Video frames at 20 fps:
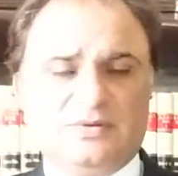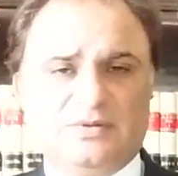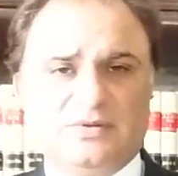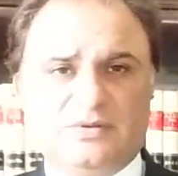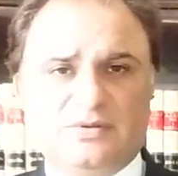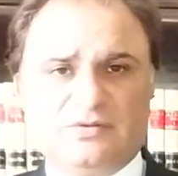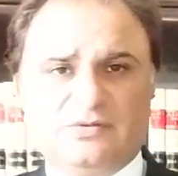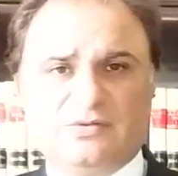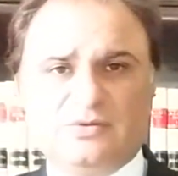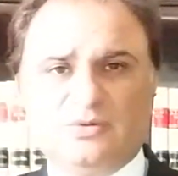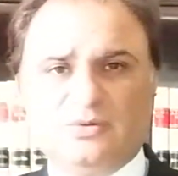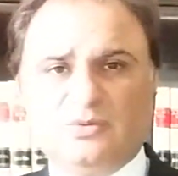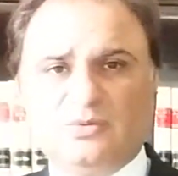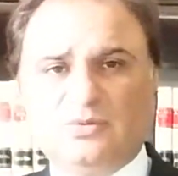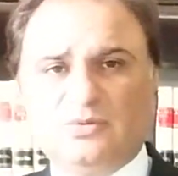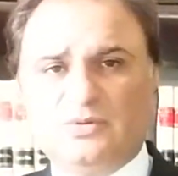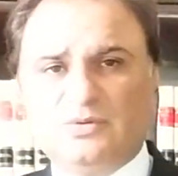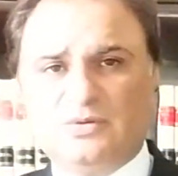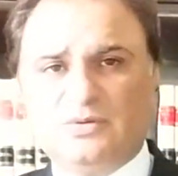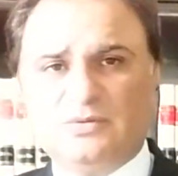
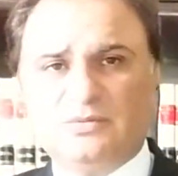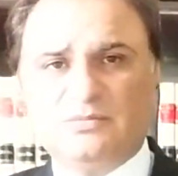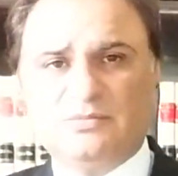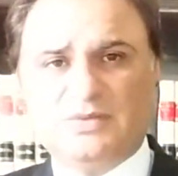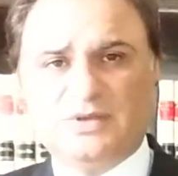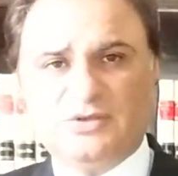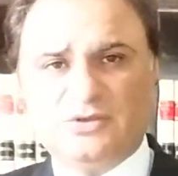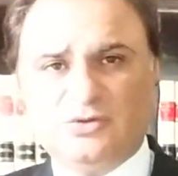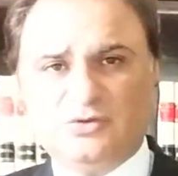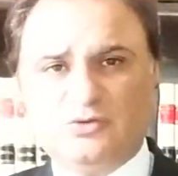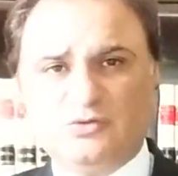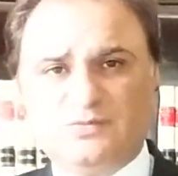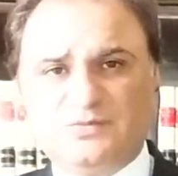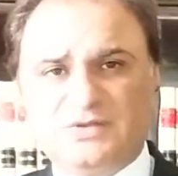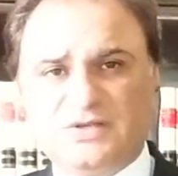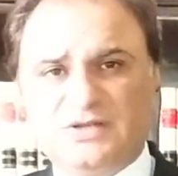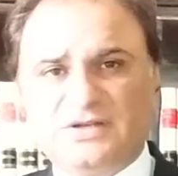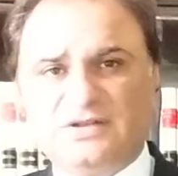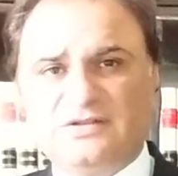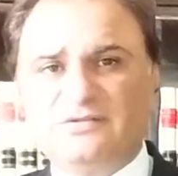So my YouTube
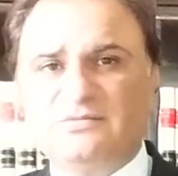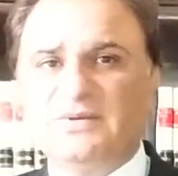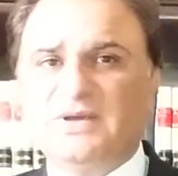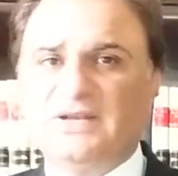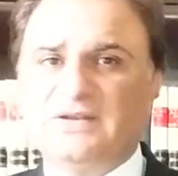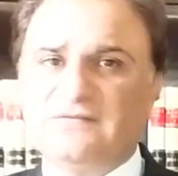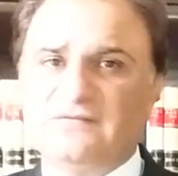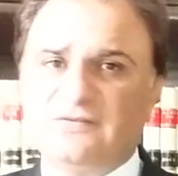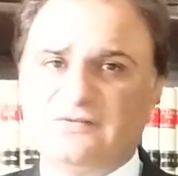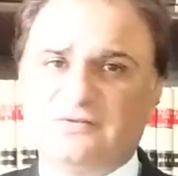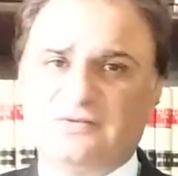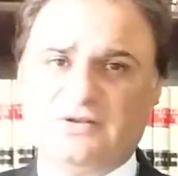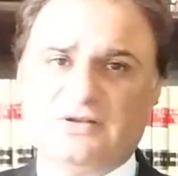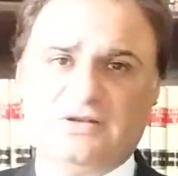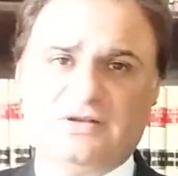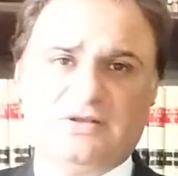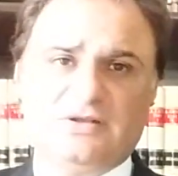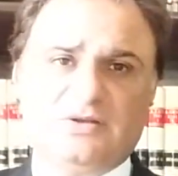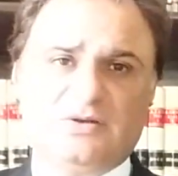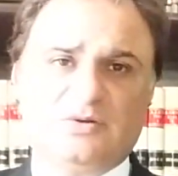channel is
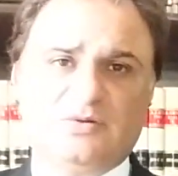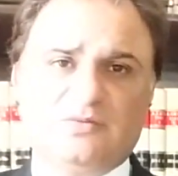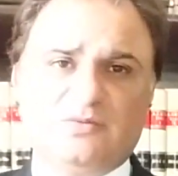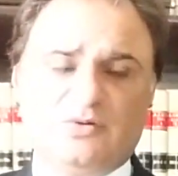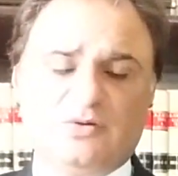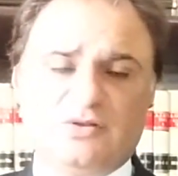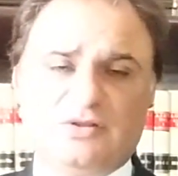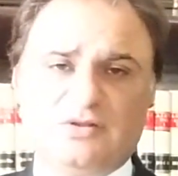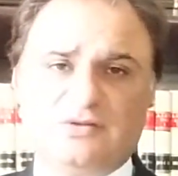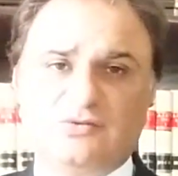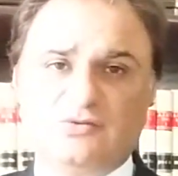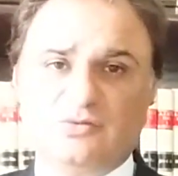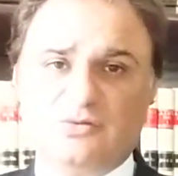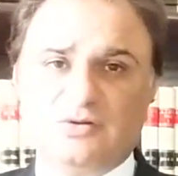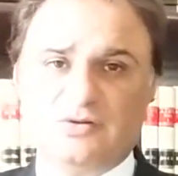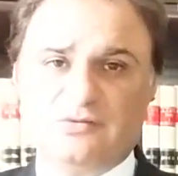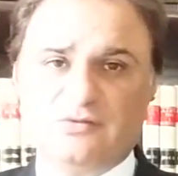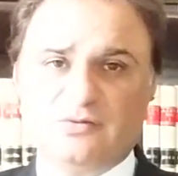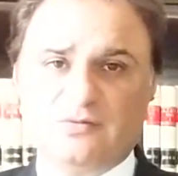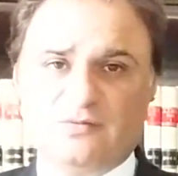beneficial for the
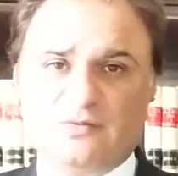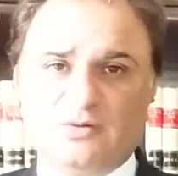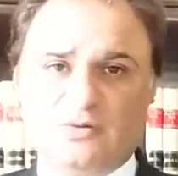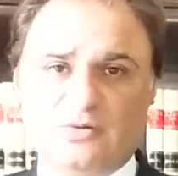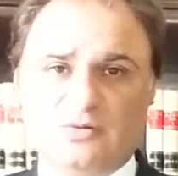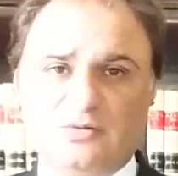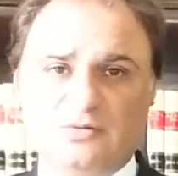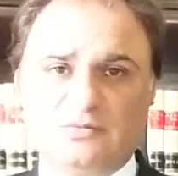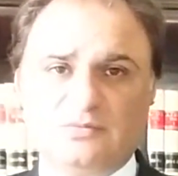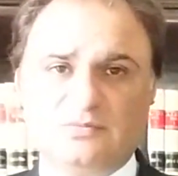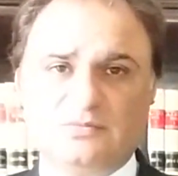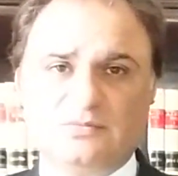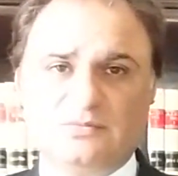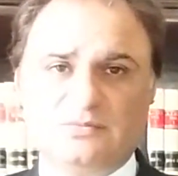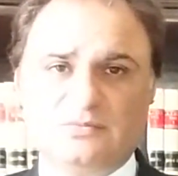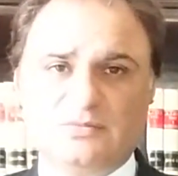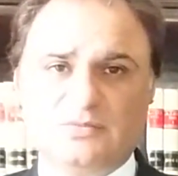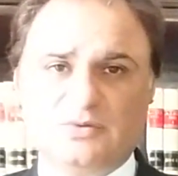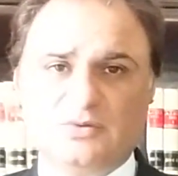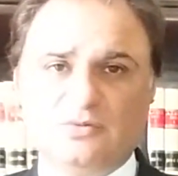students of law
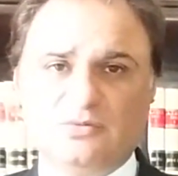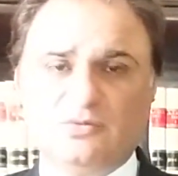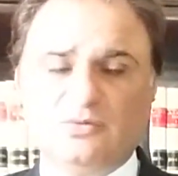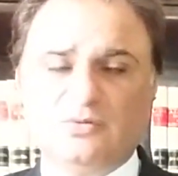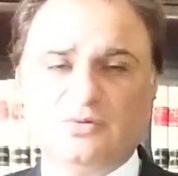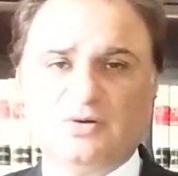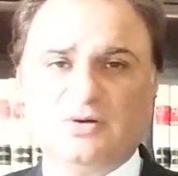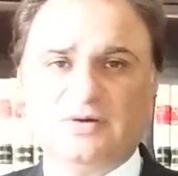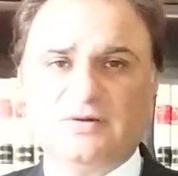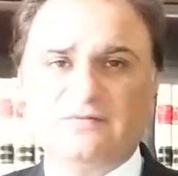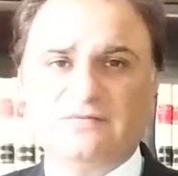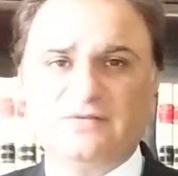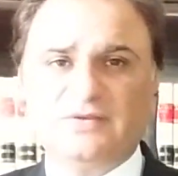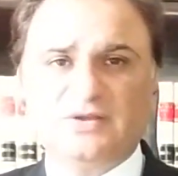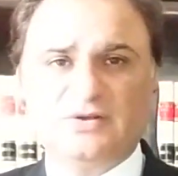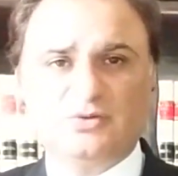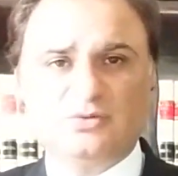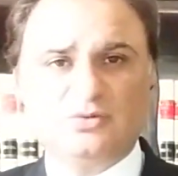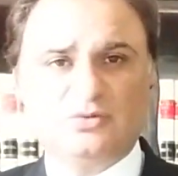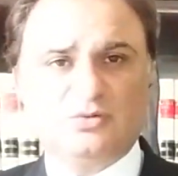who have
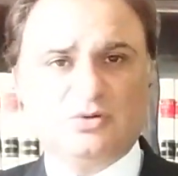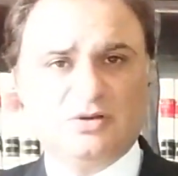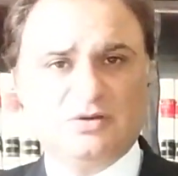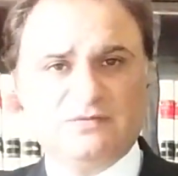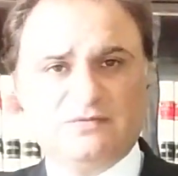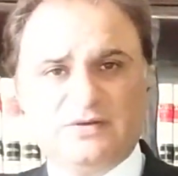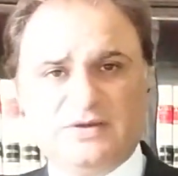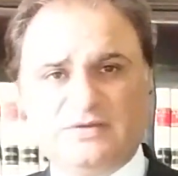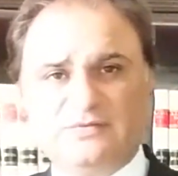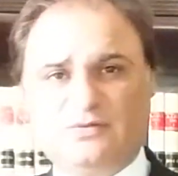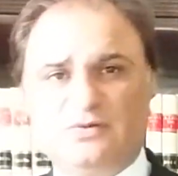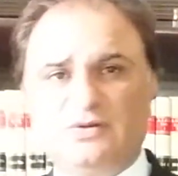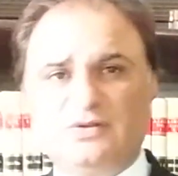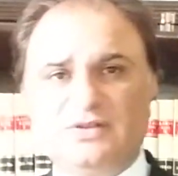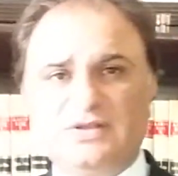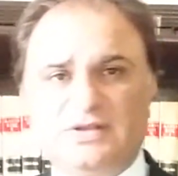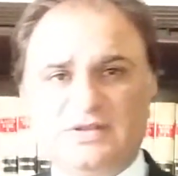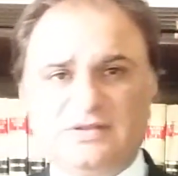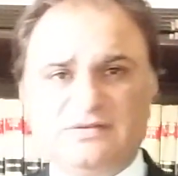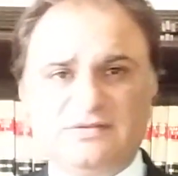yet to qualify for
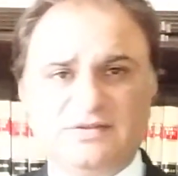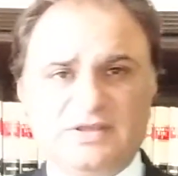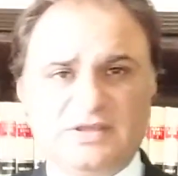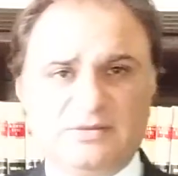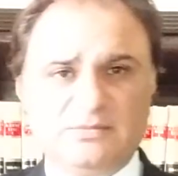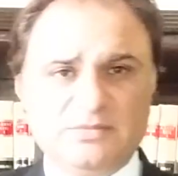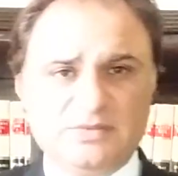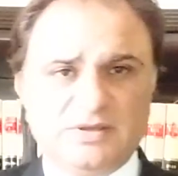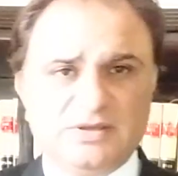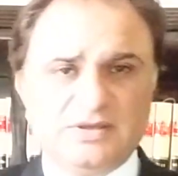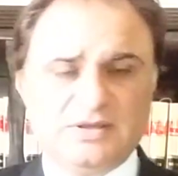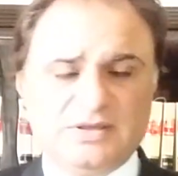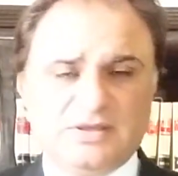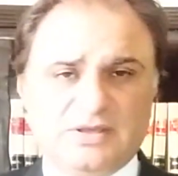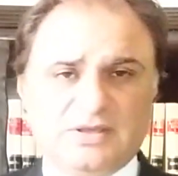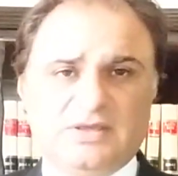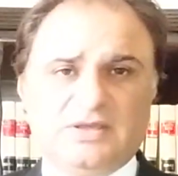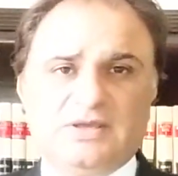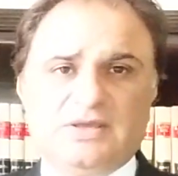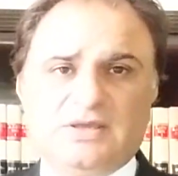their exam.
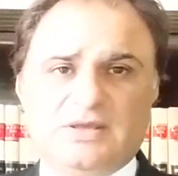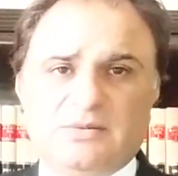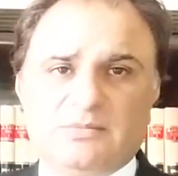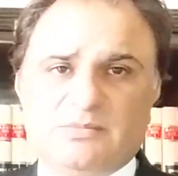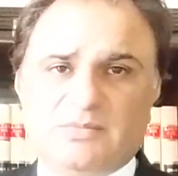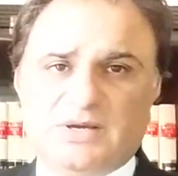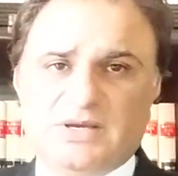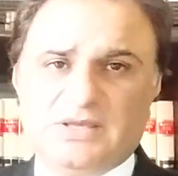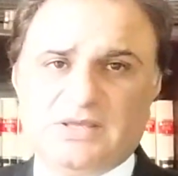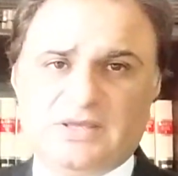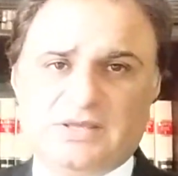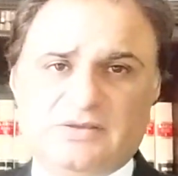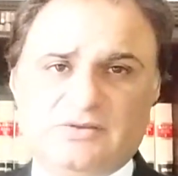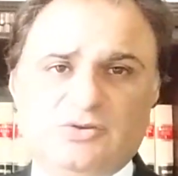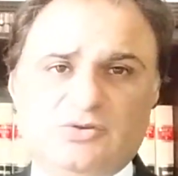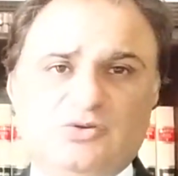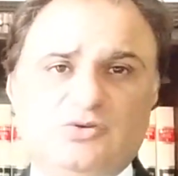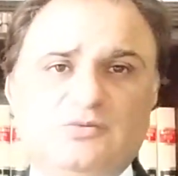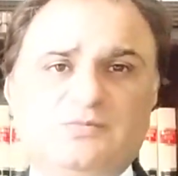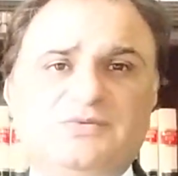My
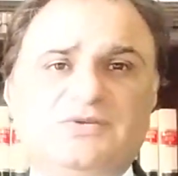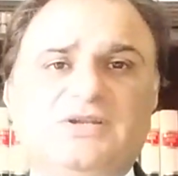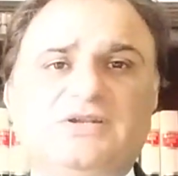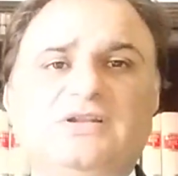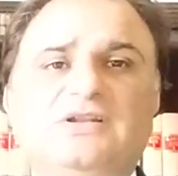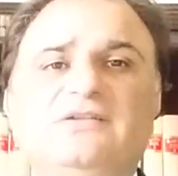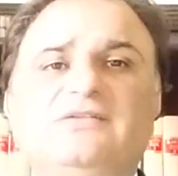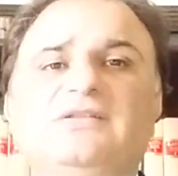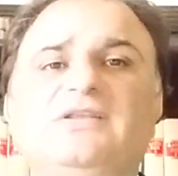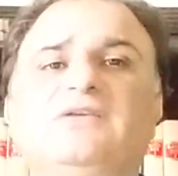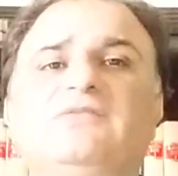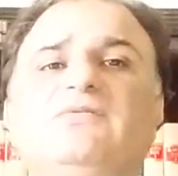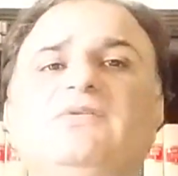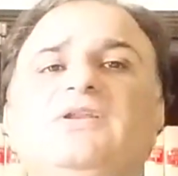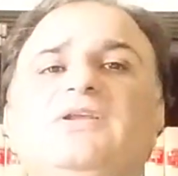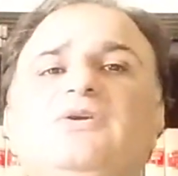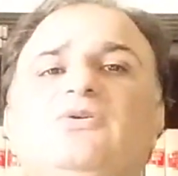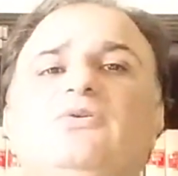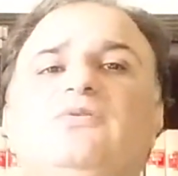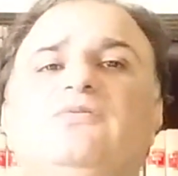YouTube channel is
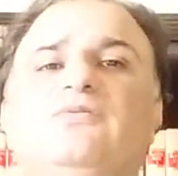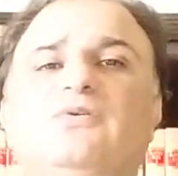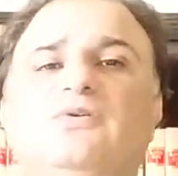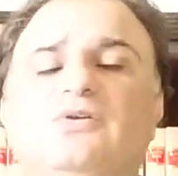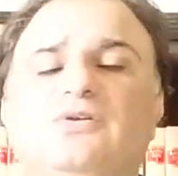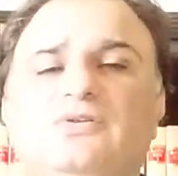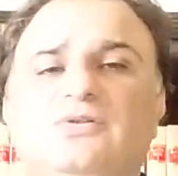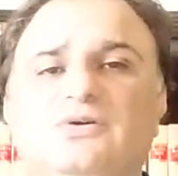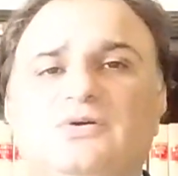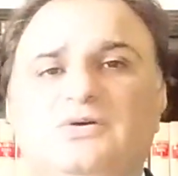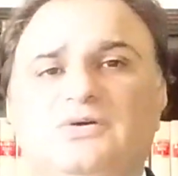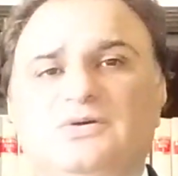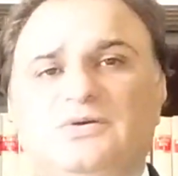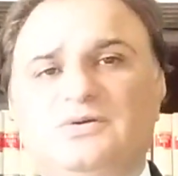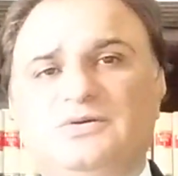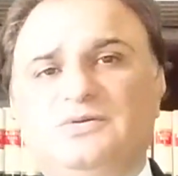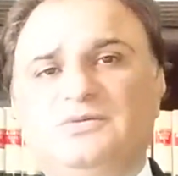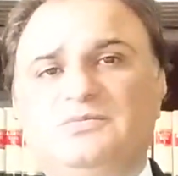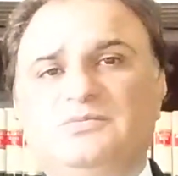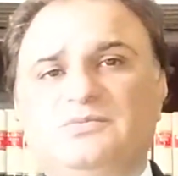equally good for
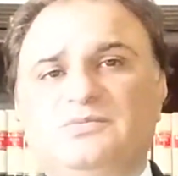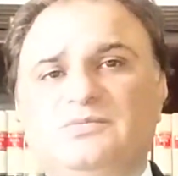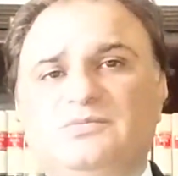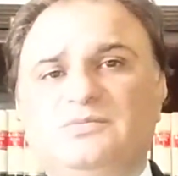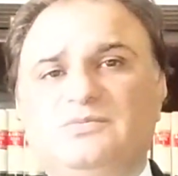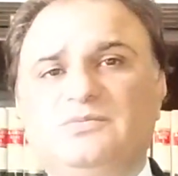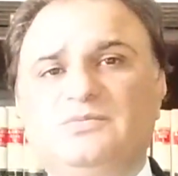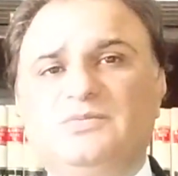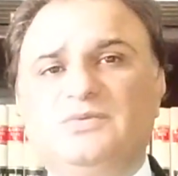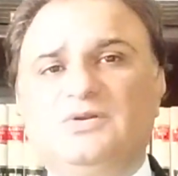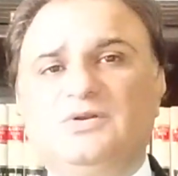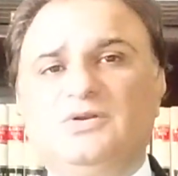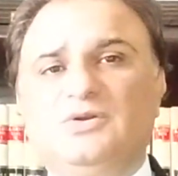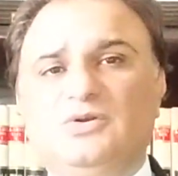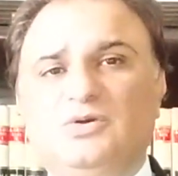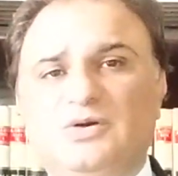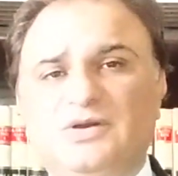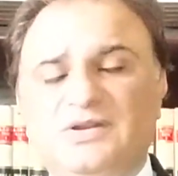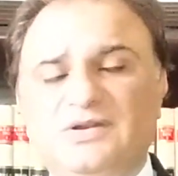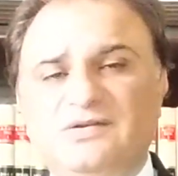the
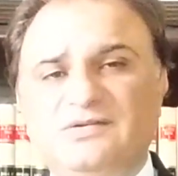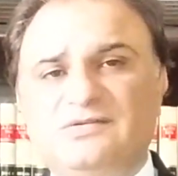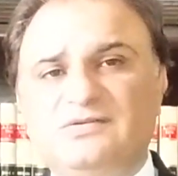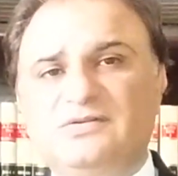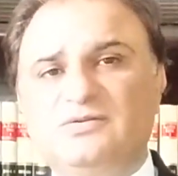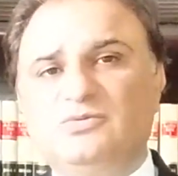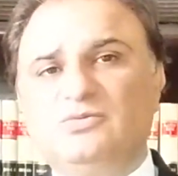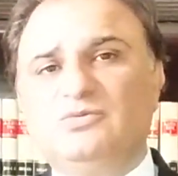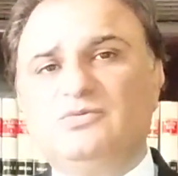lawyers who